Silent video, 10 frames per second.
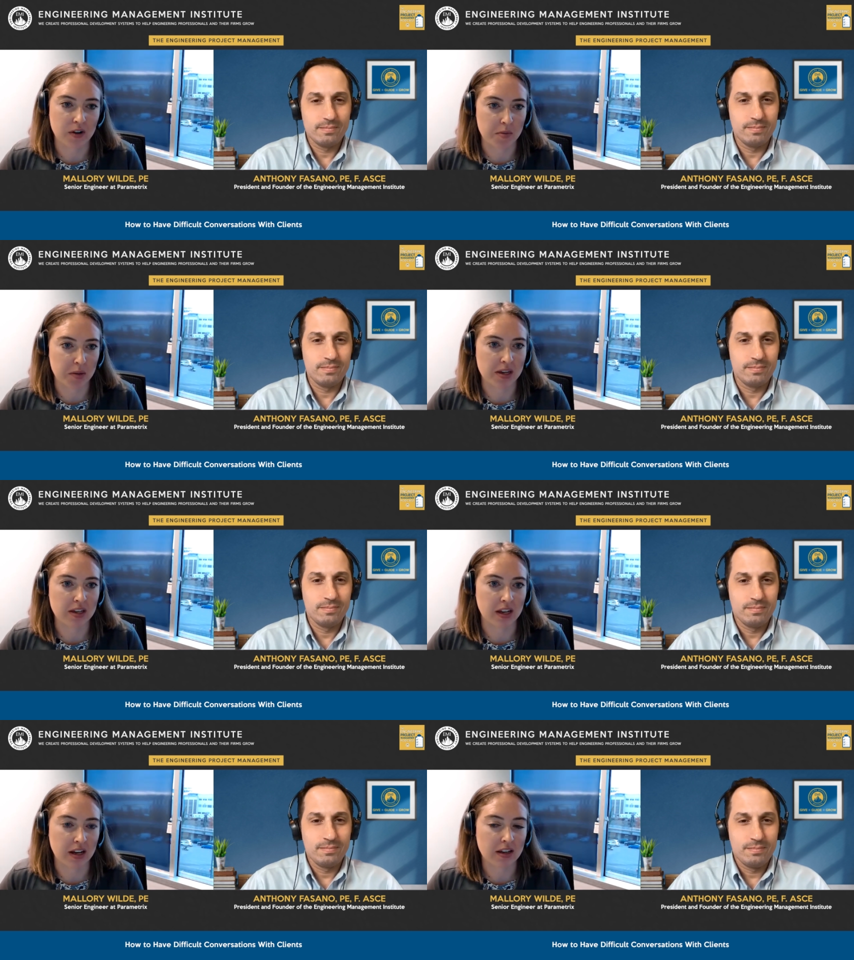Speaker 1: from the
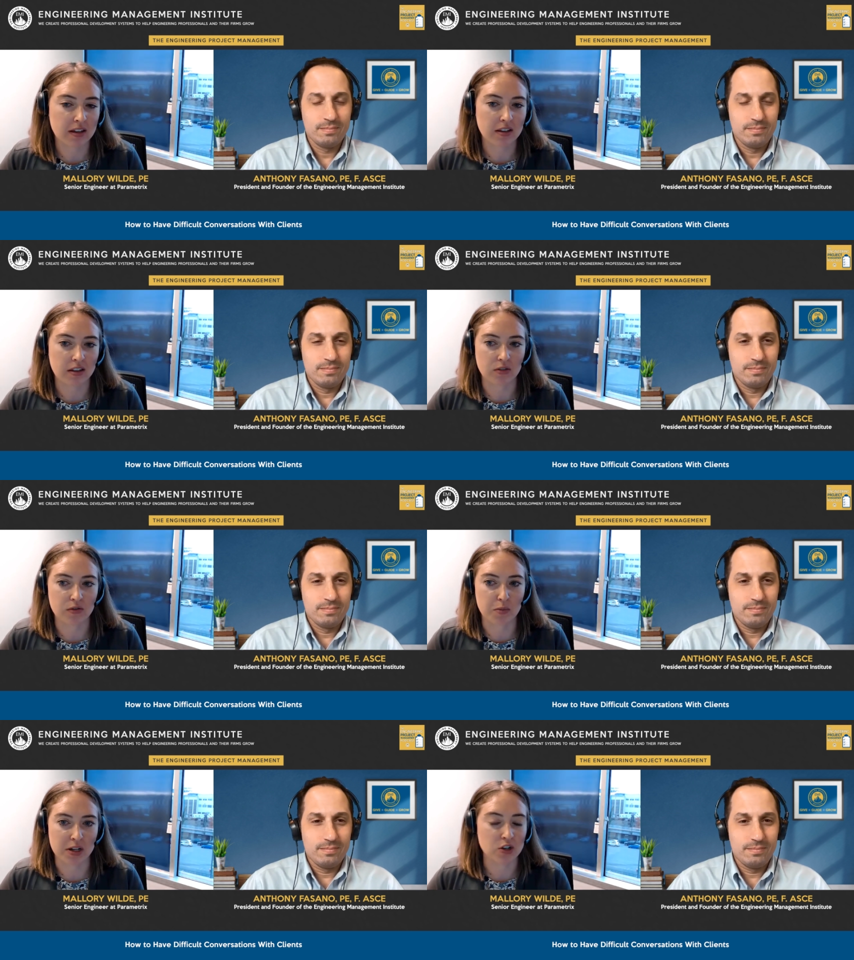beginning
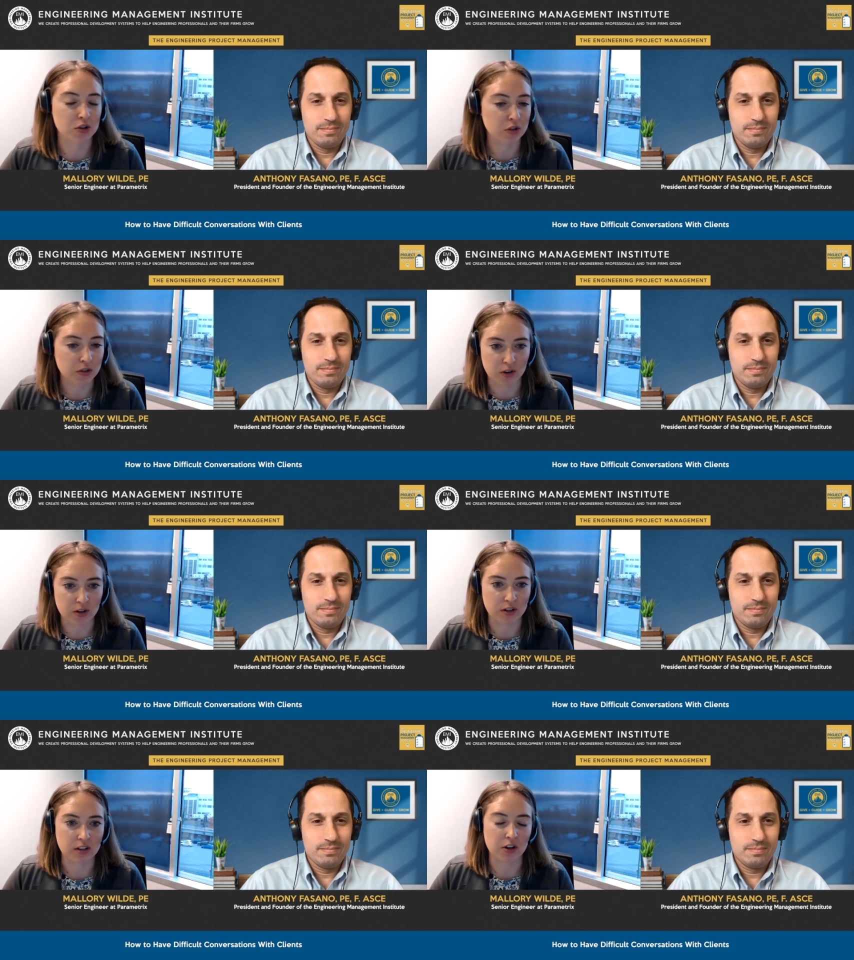you've been
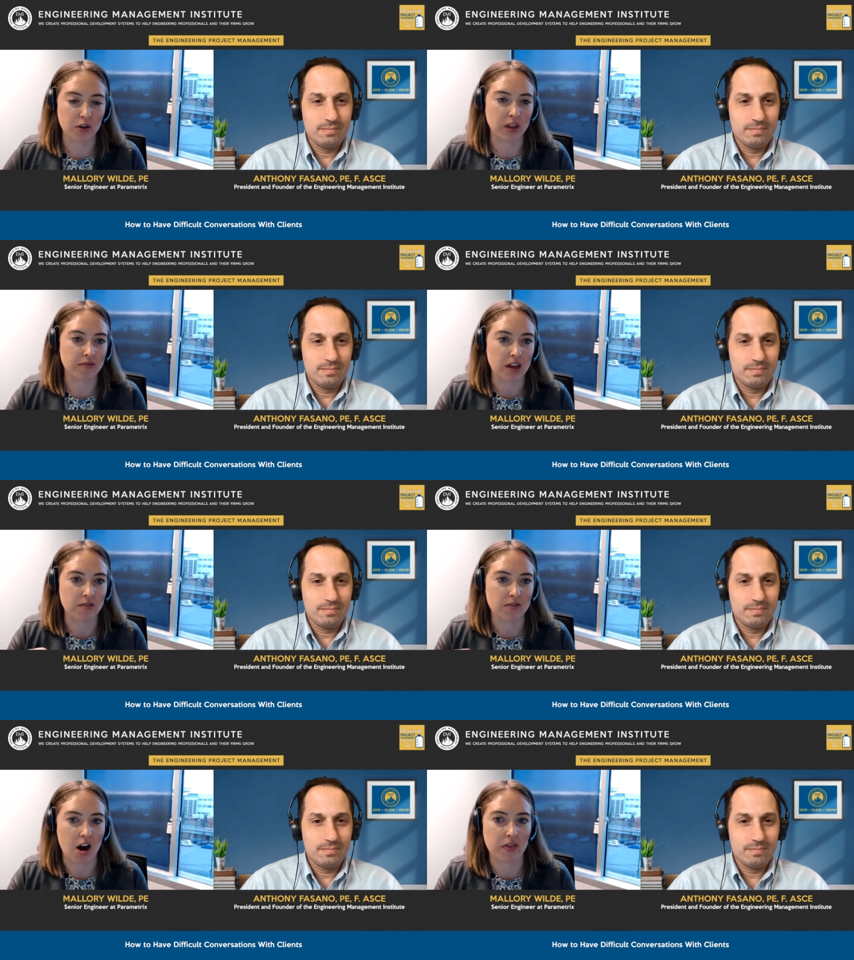truthful you know they've
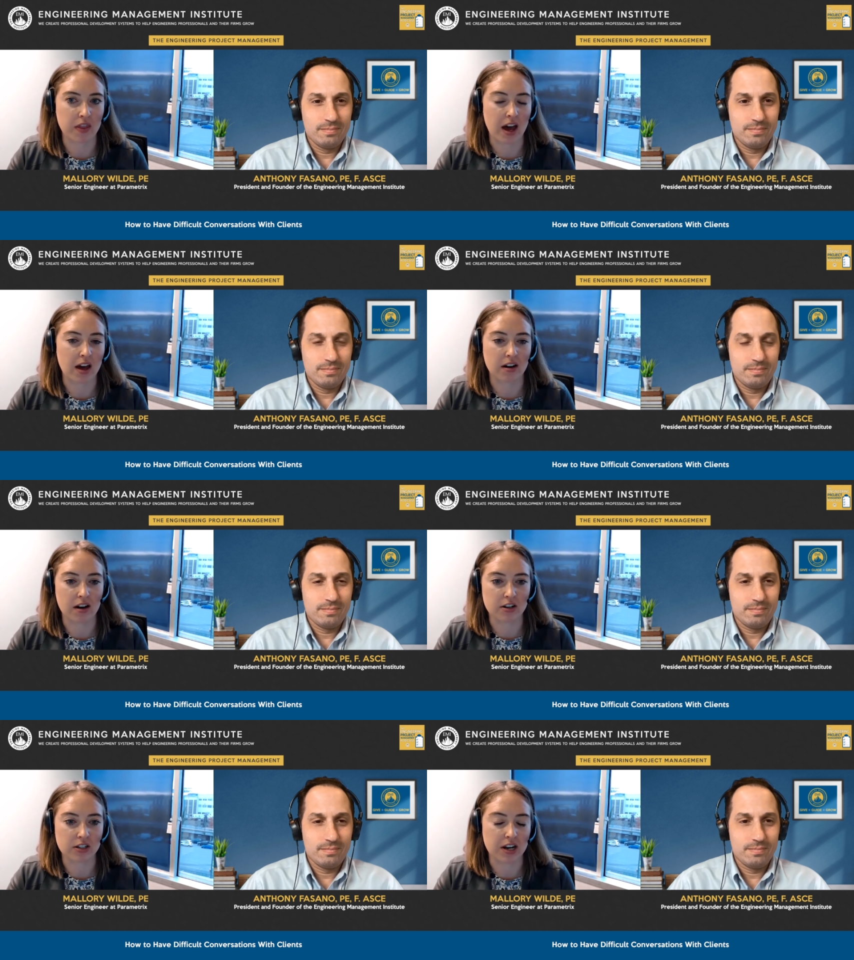they've got that
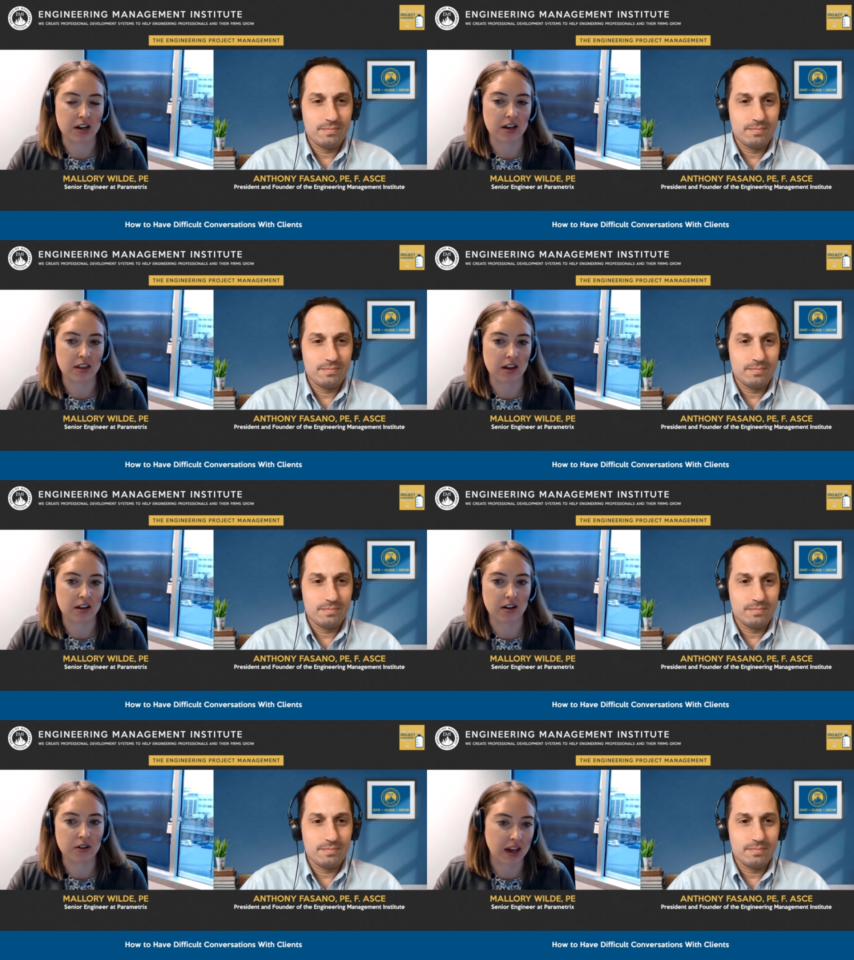understanding
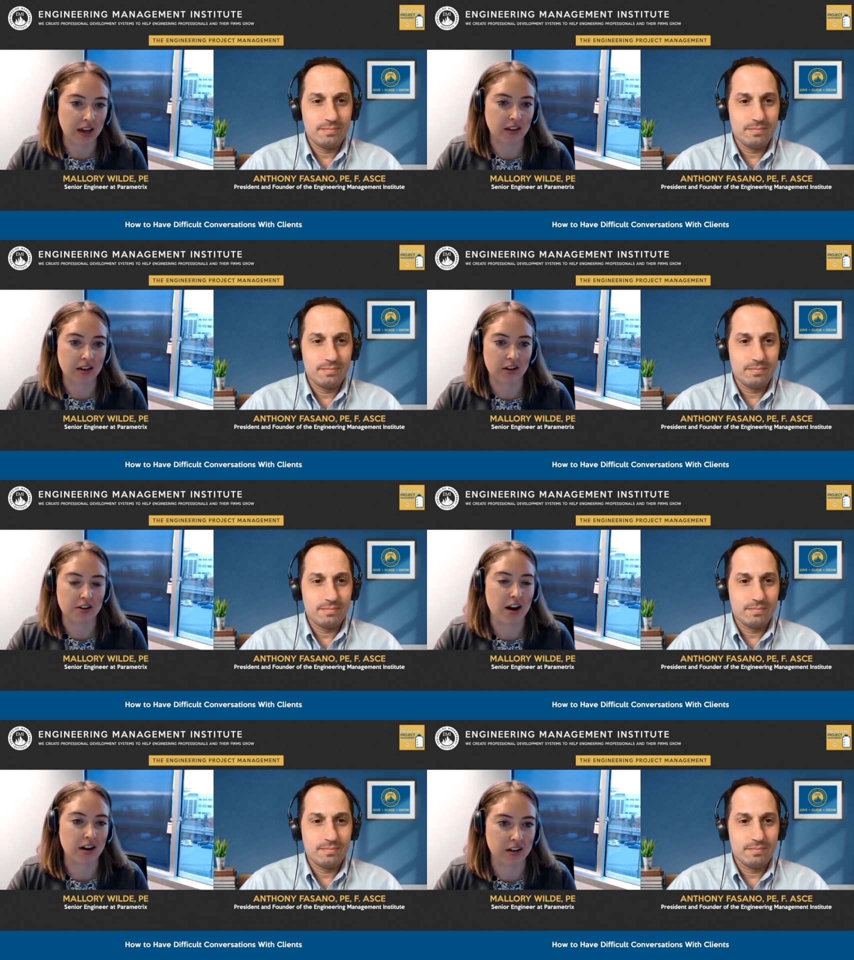that okay like
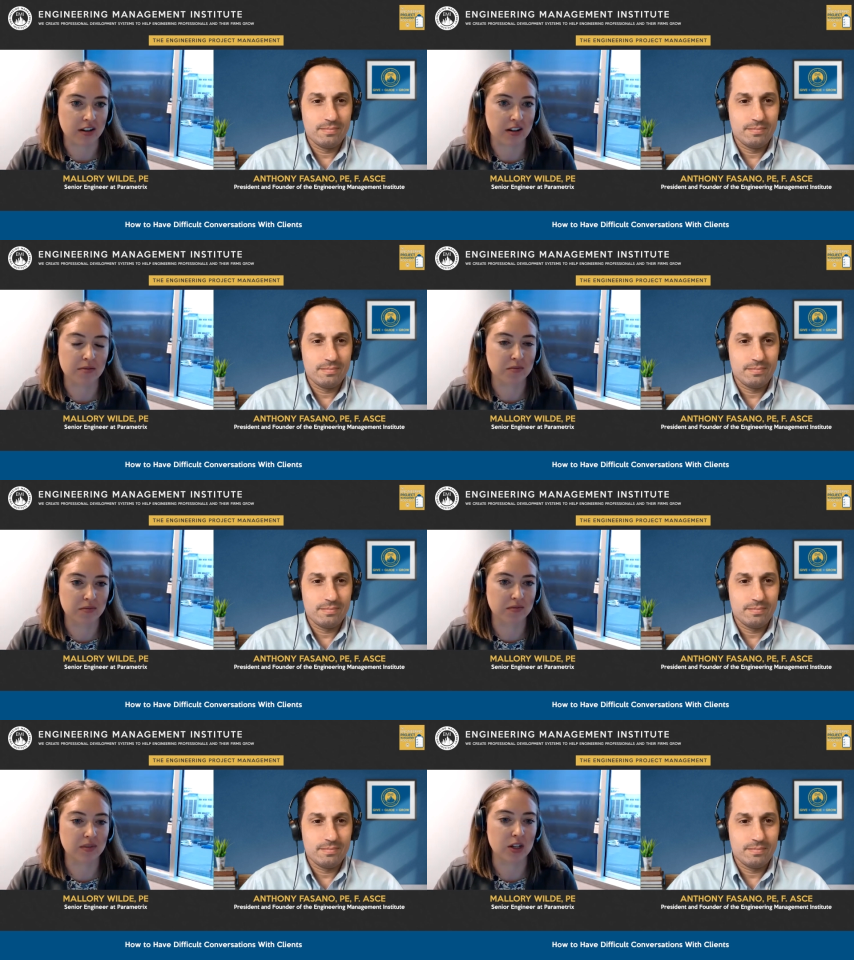you're not going to
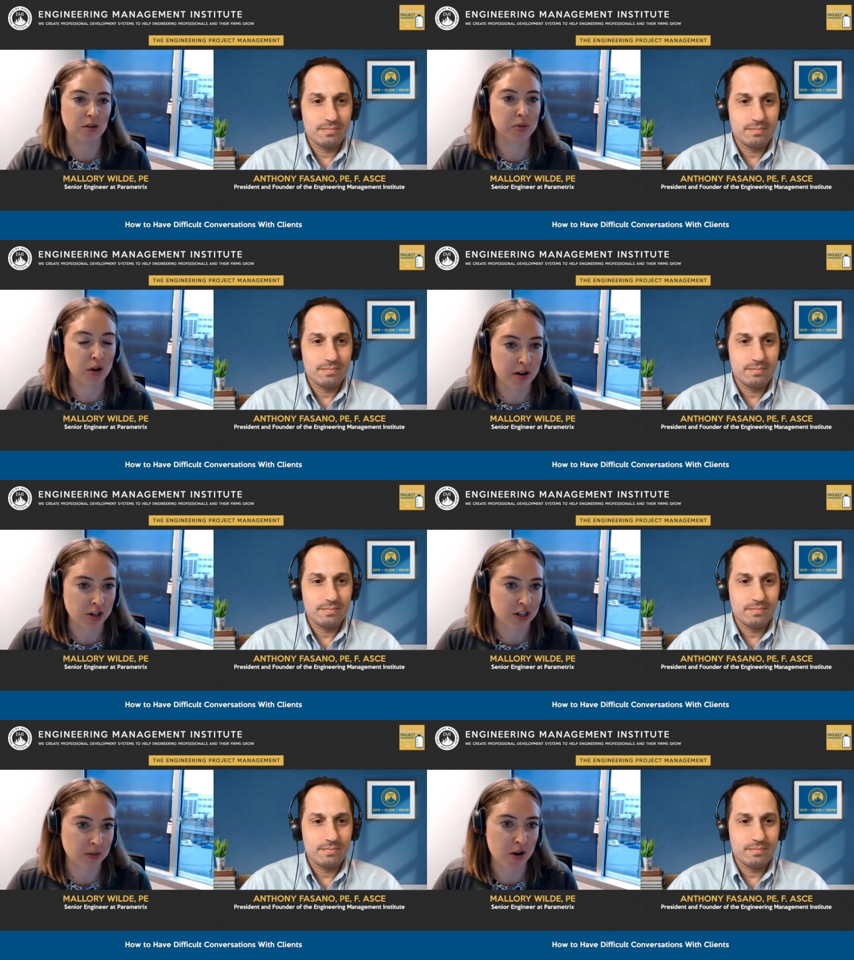you know blow a
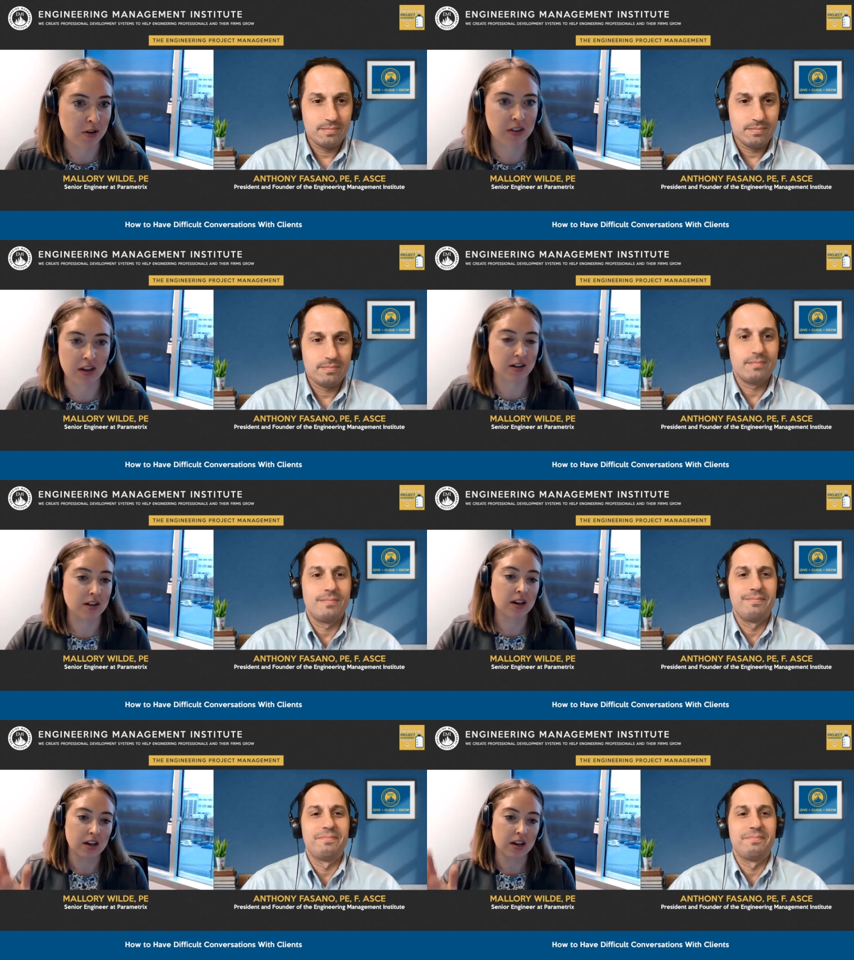bunch of smoke then